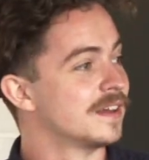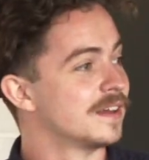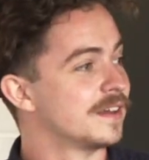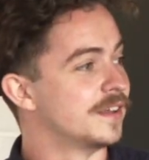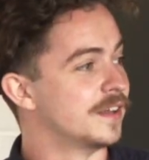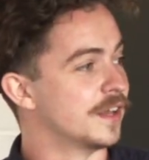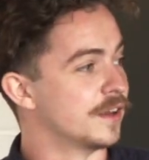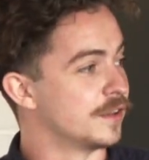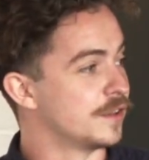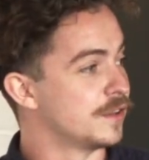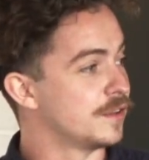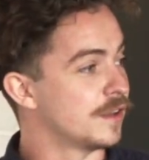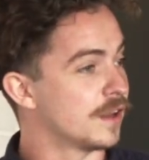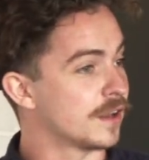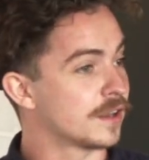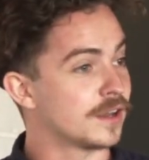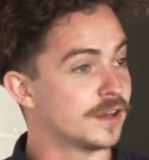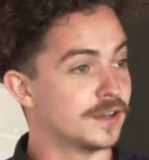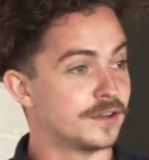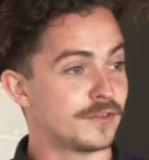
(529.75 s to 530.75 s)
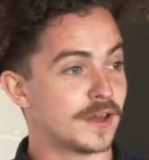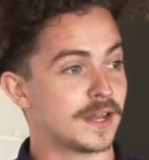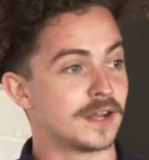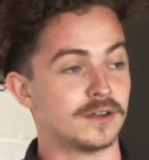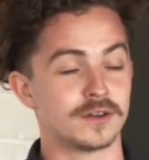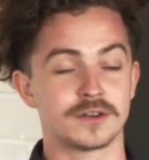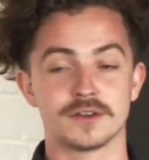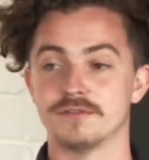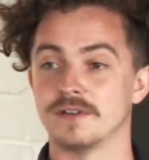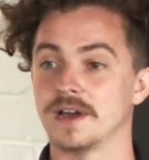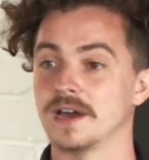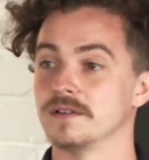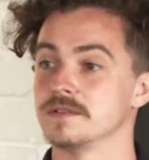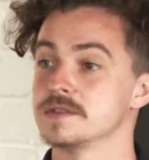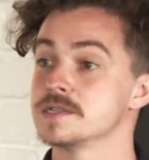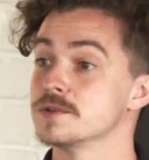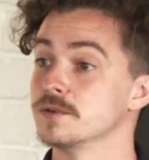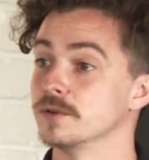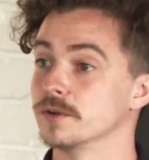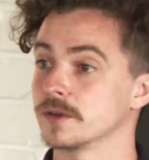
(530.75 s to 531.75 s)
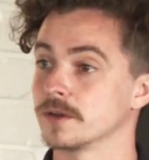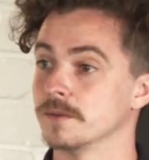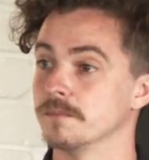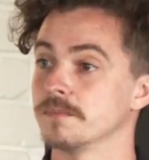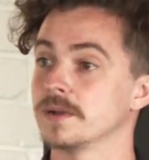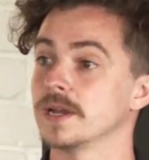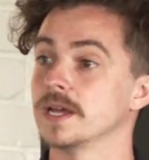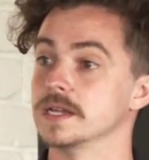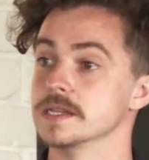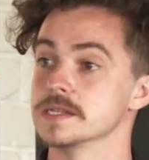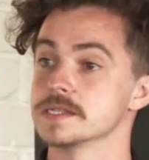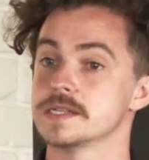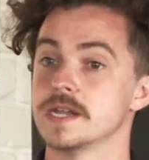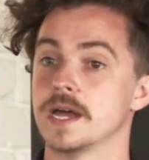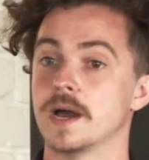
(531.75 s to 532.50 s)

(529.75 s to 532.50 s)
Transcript: you know, I kind of had a look around, saw the complaints.